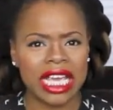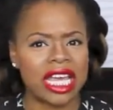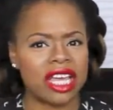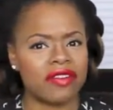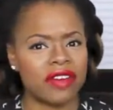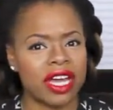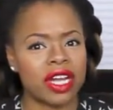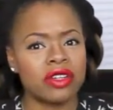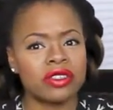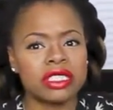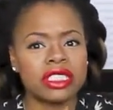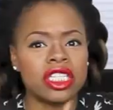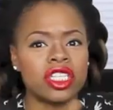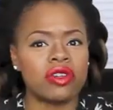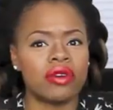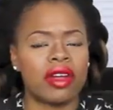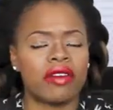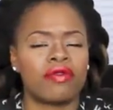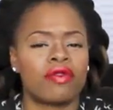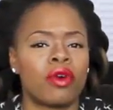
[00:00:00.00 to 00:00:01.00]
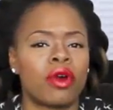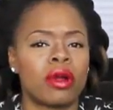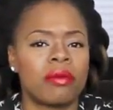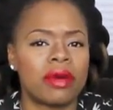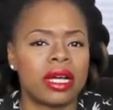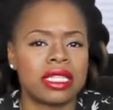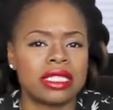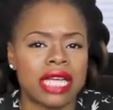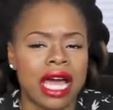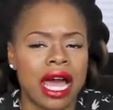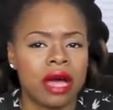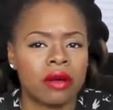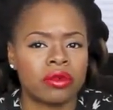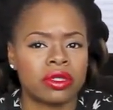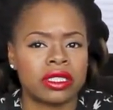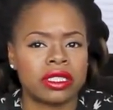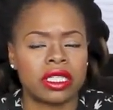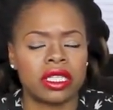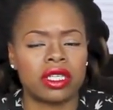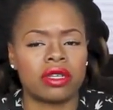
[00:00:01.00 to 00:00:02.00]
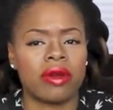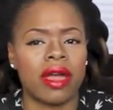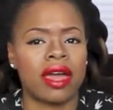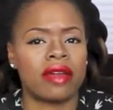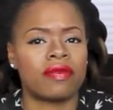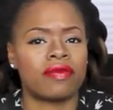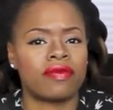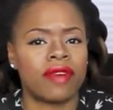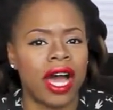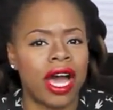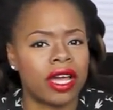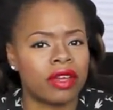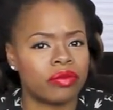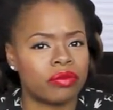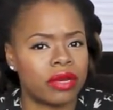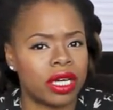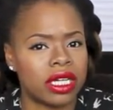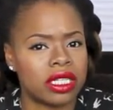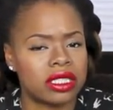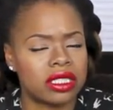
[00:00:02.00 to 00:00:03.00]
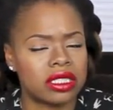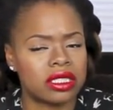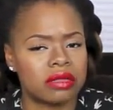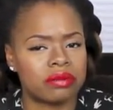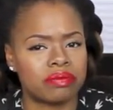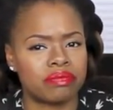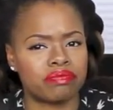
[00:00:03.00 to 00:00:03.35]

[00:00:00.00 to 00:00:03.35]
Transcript: If I don't see you at 4 months, I will see you at 5 months.